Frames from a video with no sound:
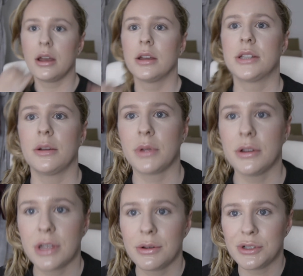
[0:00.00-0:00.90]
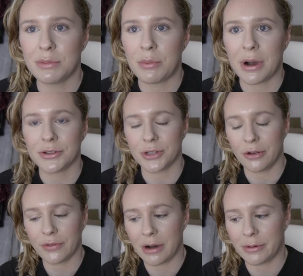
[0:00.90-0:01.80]
So I'm going to go and do my brows
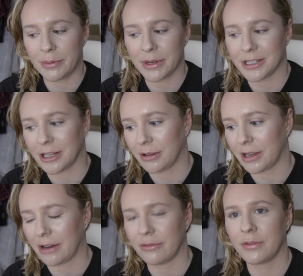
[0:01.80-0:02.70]
off camera because I only have